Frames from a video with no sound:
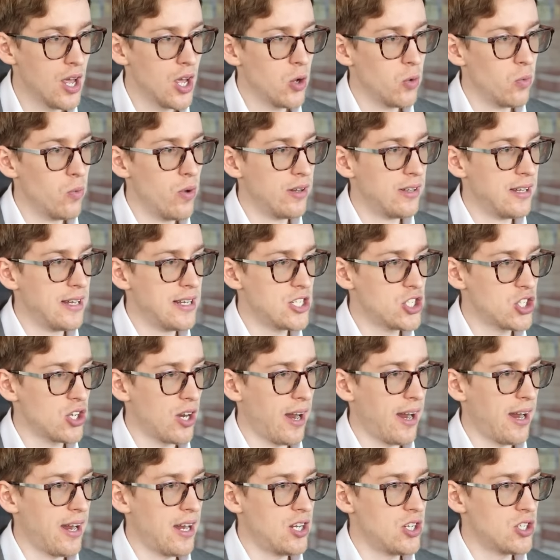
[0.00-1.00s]
with a
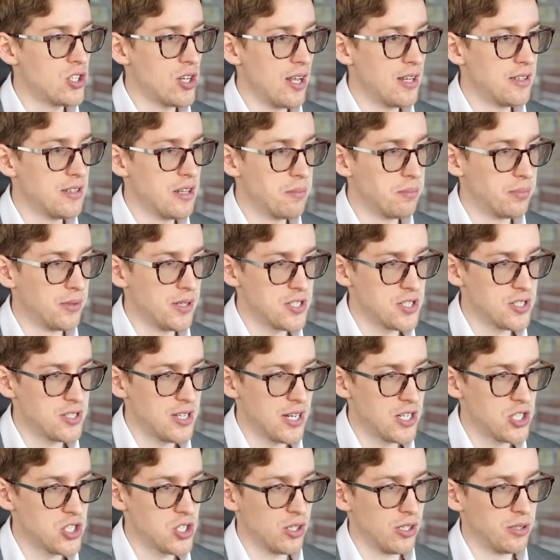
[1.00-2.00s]
change in the
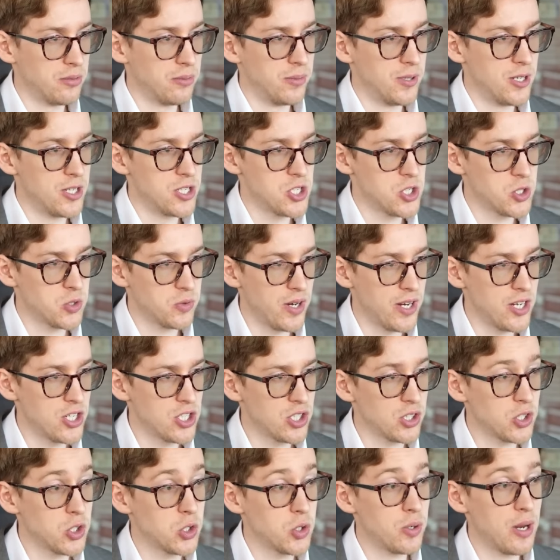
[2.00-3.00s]
presidential
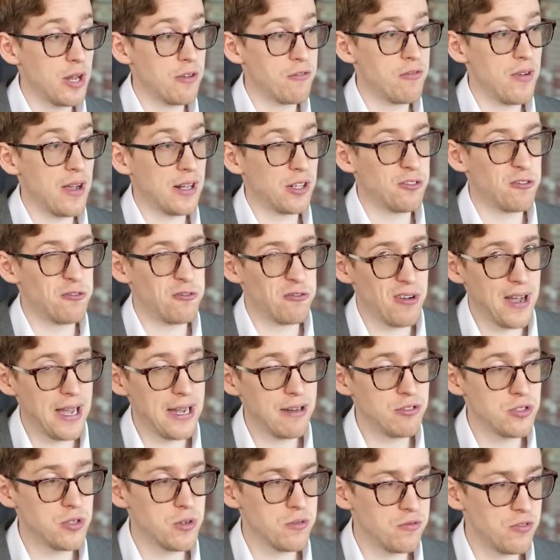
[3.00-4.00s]
administration, could affect
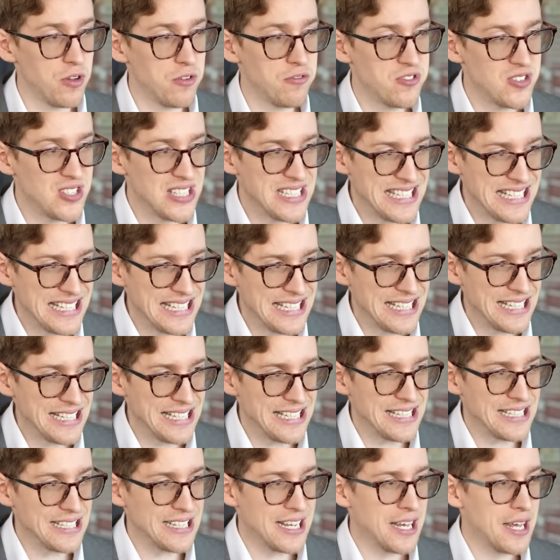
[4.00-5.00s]
5 to
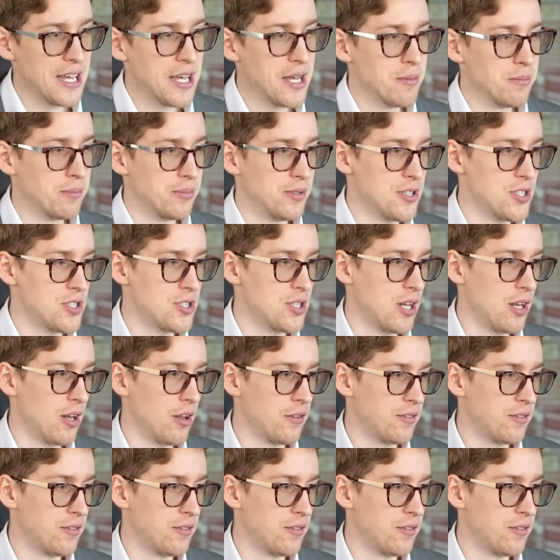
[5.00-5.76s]
15% of